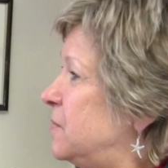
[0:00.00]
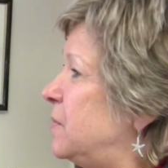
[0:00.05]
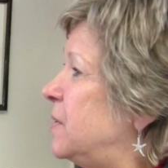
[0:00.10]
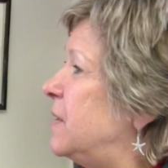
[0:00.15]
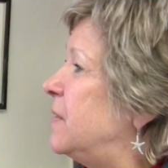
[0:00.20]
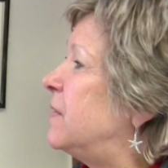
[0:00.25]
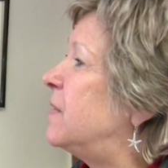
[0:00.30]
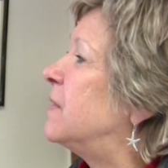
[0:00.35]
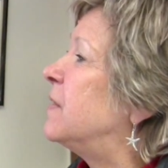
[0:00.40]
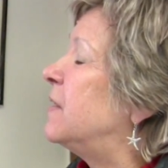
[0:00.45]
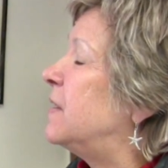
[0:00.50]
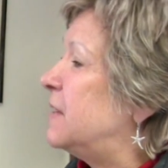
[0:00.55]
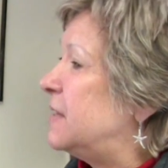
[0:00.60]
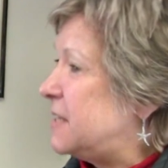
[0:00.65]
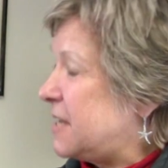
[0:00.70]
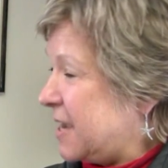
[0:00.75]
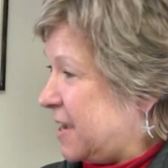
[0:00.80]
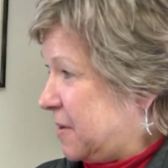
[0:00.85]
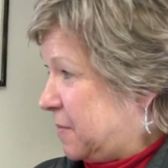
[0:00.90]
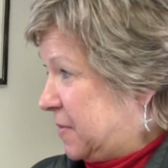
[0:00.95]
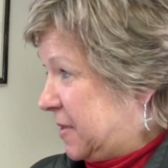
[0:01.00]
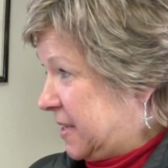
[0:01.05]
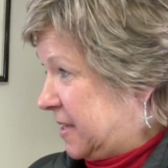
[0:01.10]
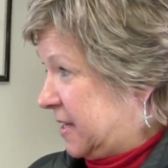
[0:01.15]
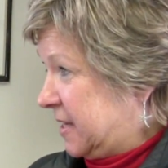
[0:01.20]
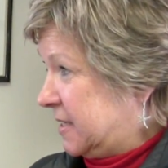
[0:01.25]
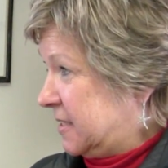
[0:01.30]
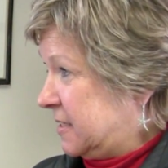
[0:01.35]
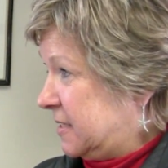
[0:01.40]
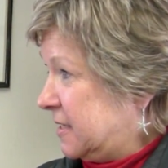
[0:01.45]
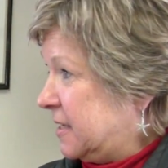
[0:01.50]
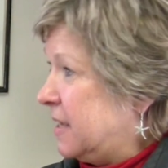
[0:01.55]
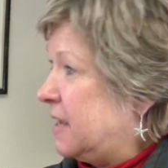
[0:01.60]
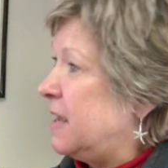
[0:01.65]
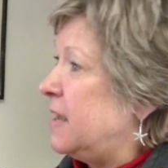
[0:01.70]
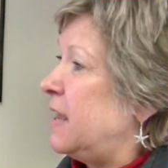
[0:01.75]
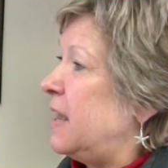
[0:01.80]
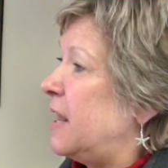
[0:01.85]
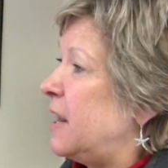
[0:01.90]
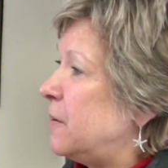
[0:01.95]
with diabetes,
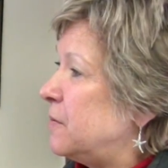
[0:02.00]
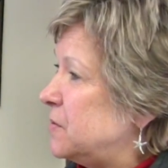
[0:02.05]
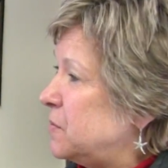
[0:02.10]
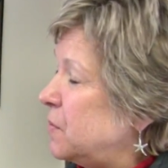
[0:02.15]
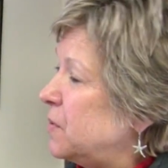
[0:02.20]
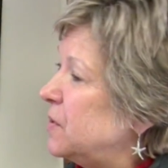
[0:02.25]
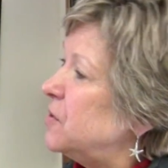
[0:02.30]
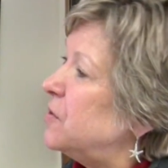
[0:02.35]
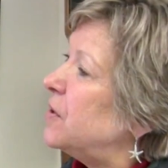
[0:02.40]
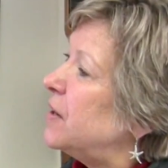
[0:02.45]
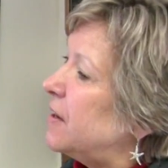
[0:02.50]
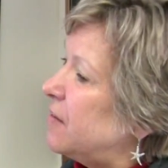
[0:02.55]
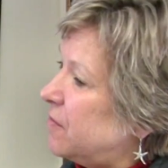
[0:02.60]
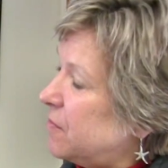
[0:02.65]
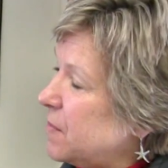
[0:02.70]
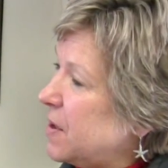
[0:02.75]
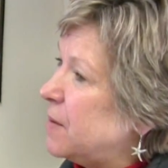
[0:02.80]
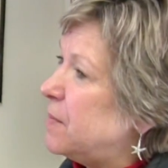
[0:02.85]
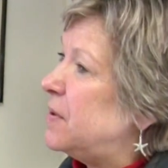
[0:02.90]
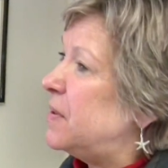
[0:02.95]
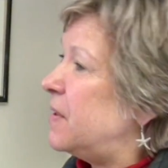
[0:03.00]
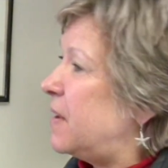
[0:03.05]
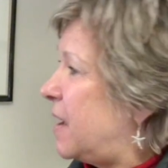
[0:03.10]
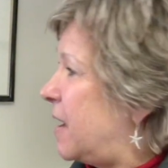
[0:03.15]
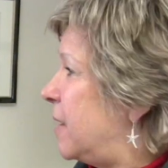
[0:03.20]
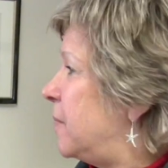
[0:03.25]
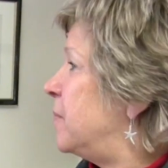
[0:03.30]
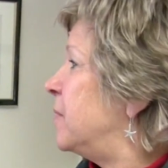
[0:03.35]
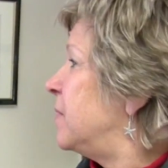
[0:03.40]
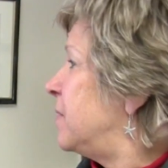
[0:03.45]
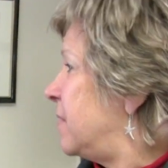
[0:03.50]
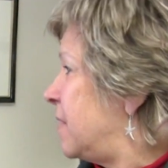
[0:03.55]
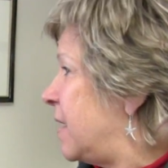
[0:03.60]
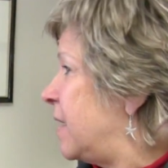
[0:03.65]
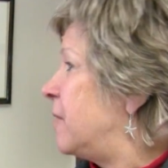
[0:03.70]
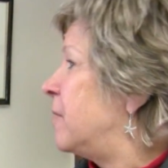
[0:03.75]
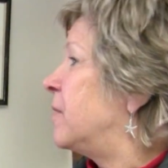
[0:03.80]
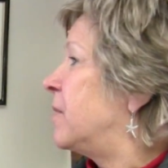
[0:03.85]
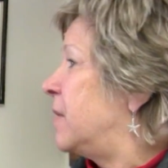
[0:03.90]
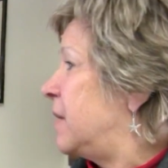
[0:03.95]
and I was wondering if maybe the
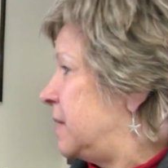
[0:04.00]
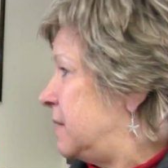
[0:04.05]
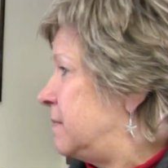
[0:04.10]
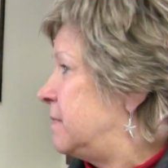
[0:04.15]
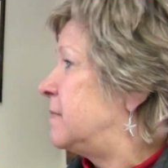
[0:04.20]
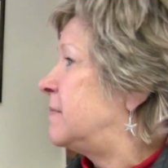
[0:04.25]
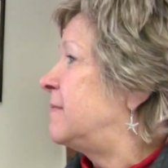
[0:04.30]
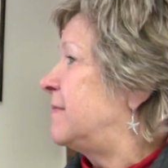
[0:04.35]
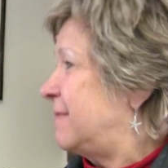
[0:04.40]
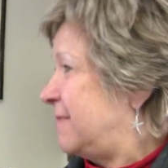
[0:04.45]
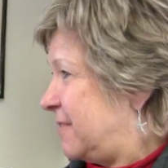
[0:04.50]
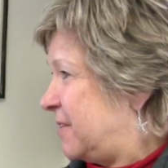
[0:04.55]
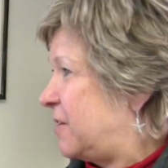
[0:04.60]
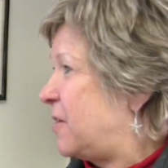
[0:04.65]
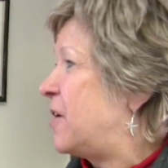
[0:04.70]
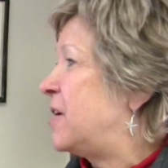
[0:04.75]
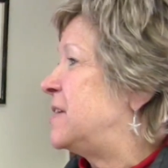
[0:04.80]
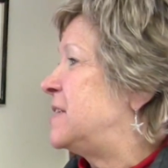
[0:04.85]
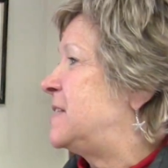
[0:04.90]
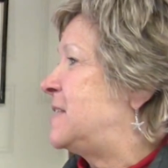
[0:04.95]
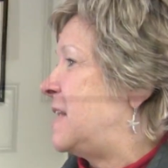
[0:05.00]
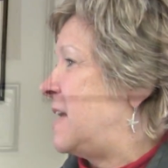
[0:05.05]
hyperthyroid caused